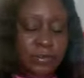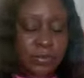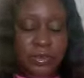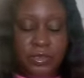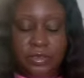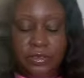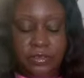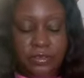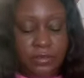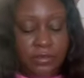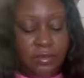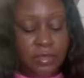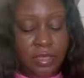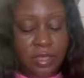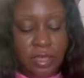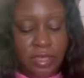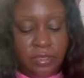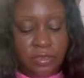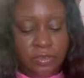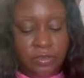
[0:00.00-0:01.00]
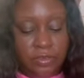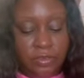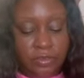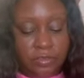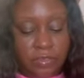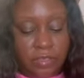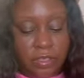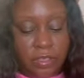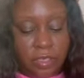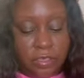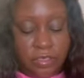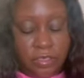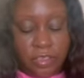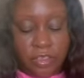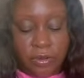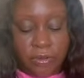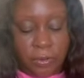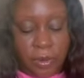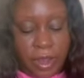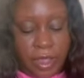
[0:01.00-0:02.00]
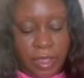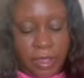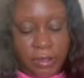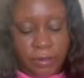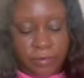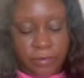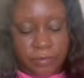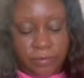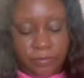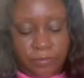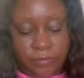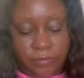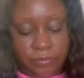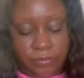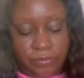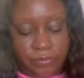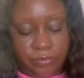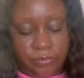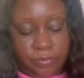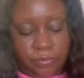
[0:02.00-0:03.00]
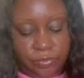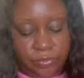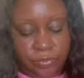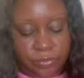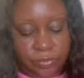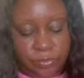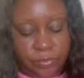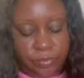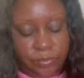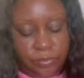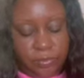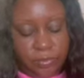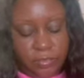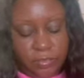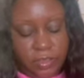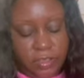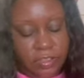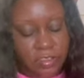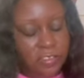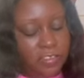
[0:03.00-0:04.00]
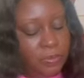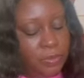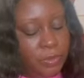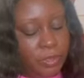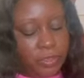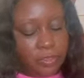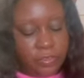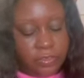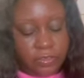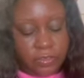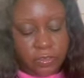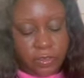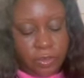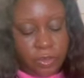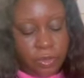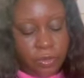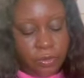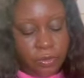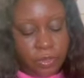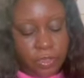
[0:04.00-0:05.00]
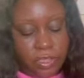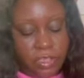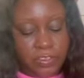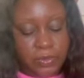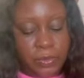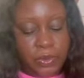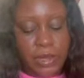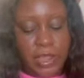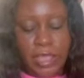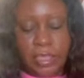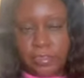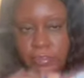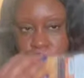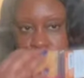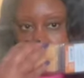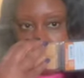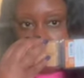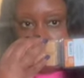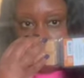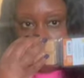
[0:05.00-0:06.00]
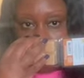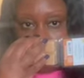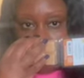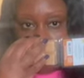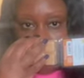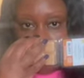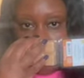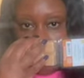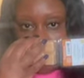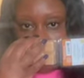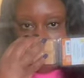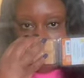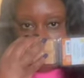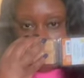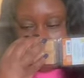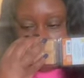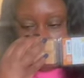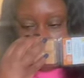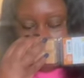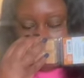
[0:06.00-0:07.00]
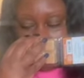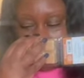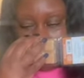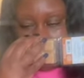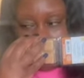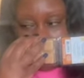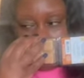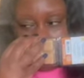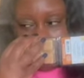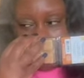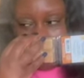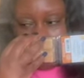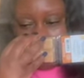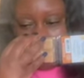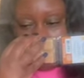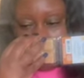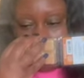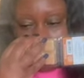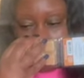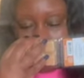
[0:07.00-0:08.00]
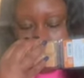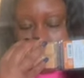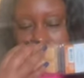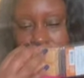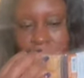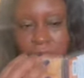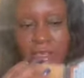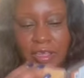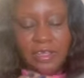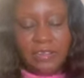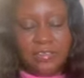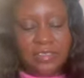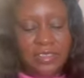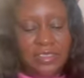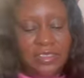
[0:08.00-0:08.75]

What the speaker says: be used year round. It smells so good. It smells like you baking some cookies. Oh gosh,